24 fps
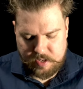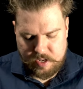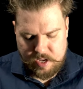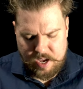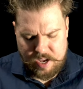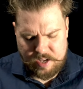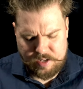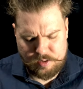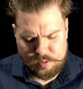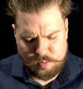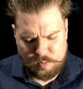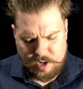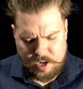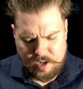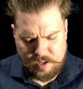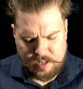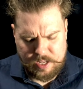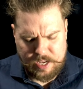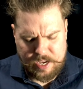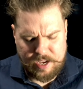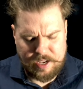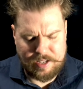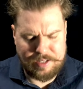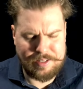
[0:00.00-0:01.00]
as well
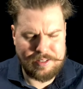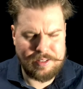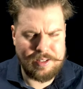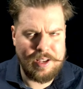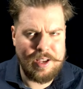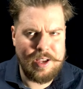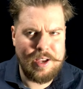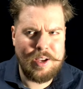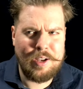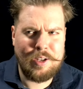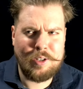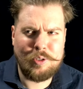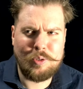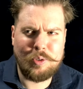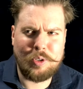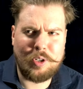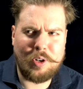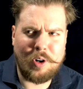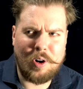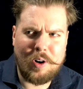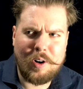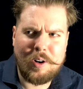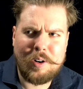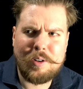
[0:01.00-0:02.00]
as
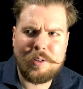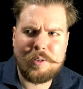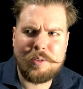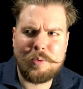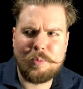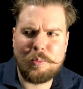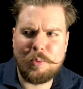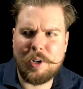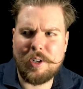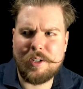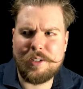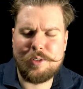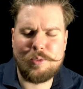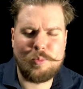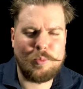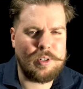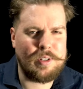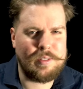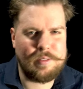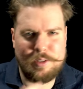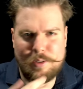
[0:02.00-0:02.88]
Drakkar was one of